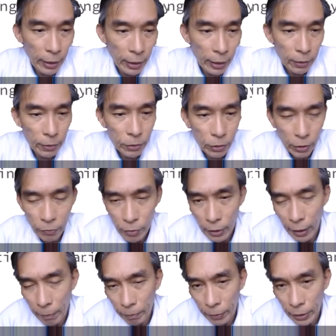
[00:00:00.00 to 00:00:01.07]
Server
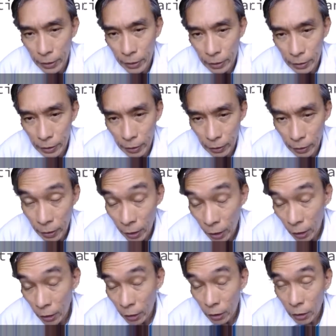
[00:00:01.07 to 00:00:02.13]
companies, they
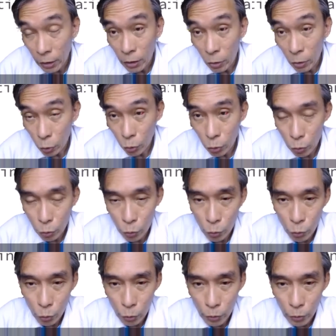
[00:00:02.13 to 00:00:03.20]
also do
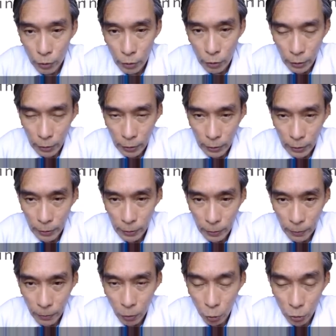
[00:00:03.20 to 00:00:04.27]

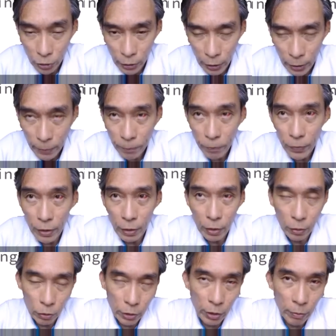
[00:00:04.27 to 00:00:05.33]
hosting.
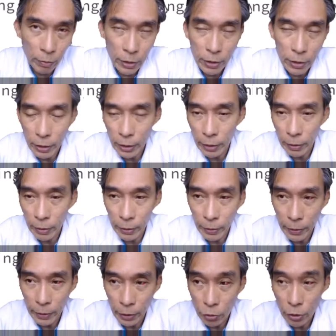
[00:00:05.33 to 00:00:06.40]
Hosting means that they
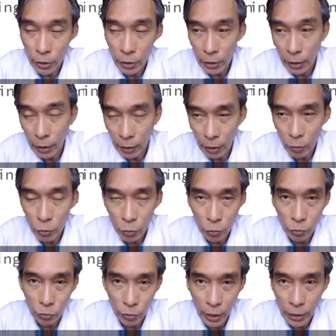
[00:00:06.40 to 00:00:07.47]
actually allow you to
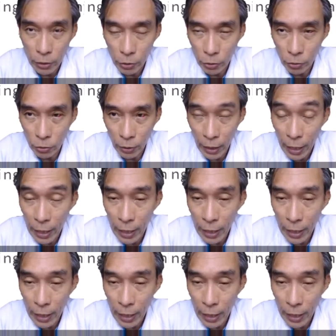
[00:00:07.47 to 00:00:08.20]
run your car.